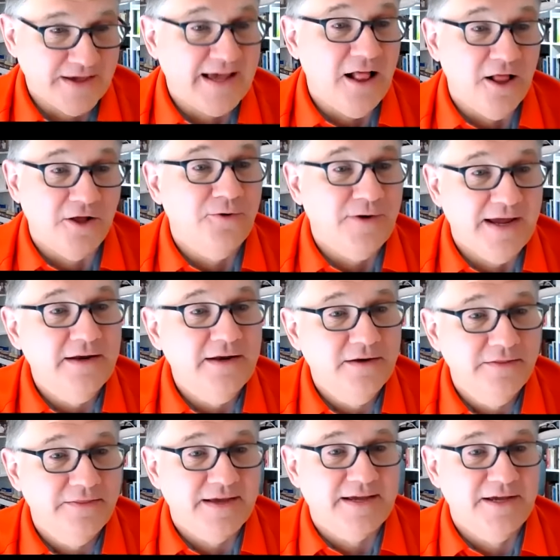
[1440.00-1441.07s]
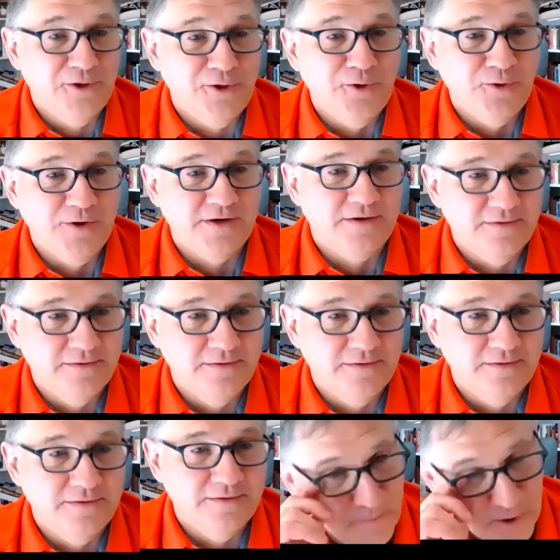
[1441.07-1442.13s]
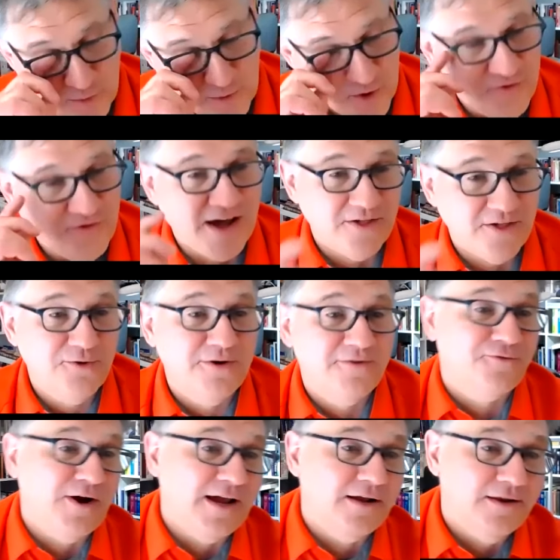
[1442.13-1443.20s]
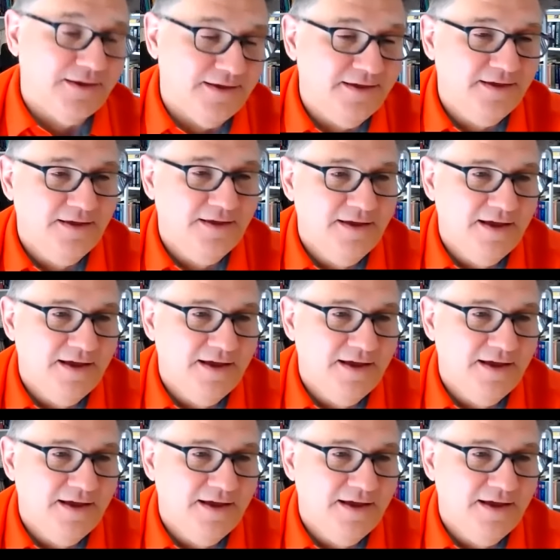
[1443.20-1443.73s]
Algorand that can do it much faster, and frankly